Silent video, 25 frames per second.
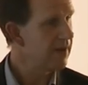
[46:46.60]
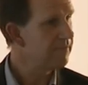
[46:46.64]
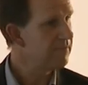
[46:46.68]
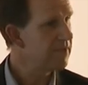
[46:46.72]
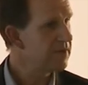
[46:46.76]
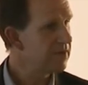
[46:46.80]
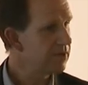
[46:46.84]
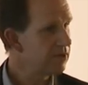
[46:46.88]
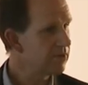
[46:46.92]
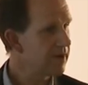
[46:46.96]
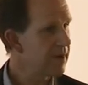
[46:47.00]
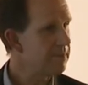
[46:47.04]

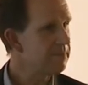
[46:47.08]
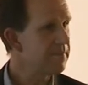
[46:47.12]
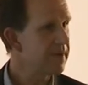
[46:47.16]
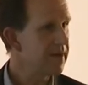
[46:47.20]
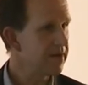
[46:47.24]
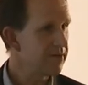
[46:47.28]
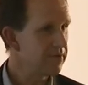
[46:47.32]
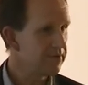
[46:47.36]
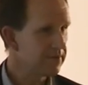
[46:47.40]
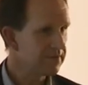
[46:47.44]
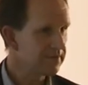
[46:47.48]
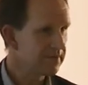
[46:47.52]
And then the
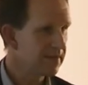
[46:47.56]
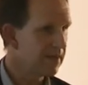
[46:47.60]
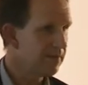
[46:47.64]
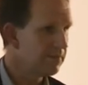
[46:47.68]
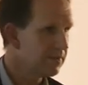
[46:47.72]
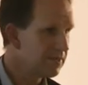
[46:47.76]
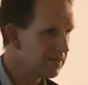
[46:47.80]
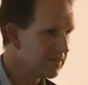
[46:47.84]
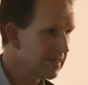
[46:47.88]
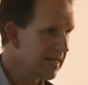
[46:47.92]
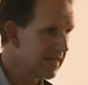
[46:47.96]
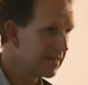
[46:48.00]
grandparents
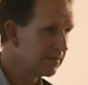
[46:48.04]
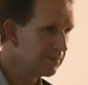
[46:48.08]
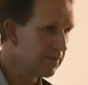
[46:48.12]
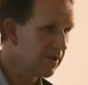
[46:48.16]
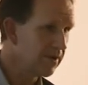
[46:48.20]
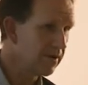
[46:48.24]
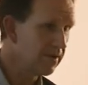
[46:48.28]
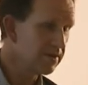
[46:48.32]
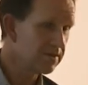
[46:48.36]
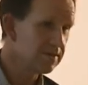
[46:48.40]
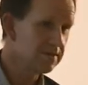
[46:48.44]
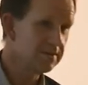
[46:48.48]
come and take
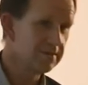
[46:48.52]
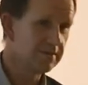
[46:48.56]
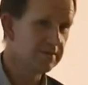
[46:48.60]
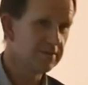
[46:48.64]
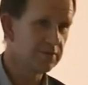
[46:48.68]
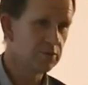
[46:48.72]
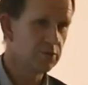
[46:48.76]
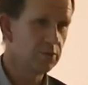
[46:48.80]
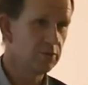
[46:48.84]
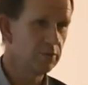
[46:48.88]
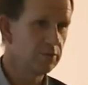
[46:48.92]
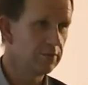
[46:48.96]
part in the
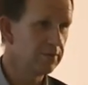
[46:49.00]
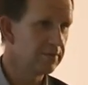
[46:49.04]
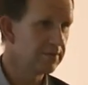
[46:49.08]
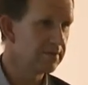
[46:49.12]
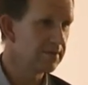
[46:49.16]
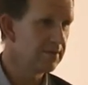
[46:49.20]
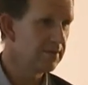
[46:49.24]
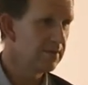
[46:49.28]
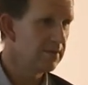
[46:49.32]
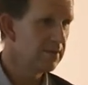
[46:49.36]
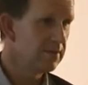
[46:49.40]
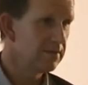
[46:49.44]

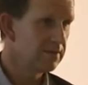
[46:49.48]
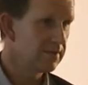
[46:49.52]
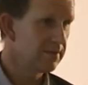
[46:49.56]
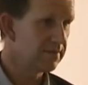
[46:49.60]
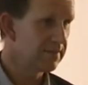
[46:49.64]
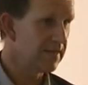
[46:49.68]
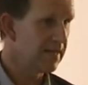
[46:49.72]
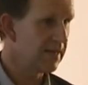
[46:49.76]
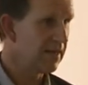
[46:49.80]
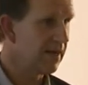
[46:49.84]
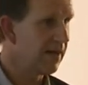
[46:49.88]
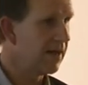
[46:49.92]
schools to
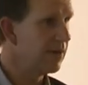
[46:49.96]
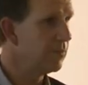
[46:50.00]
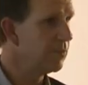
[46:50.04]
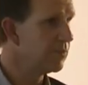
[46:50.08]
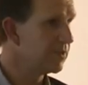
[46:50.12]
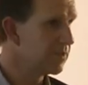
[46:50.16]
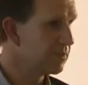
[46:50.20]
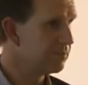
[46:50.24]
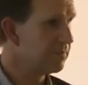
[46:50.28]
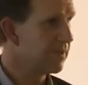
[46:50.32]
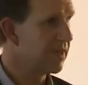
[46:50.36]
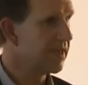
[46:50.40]
say, I
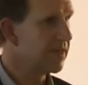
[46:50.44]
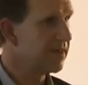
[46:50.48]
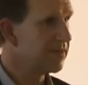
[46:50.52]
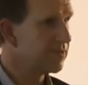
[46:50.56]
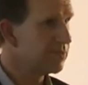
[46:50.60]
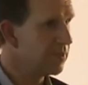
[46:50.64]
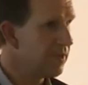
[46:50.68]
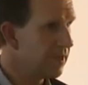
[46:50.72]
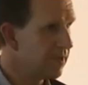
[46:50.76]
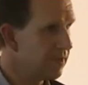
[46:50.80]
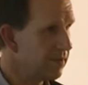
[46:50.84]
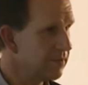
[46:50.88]
want to play
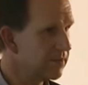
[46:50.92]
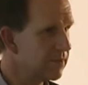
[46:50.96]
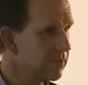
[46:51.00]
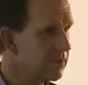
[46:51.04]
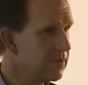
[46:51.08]
as well.